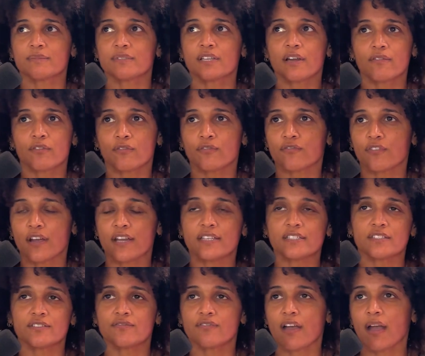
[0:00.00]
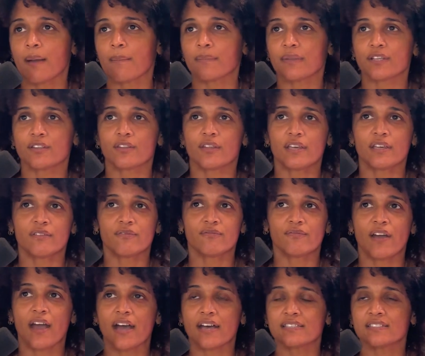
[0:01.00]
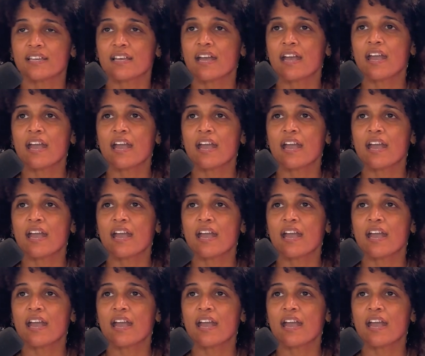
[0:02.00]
several friends, family in fast,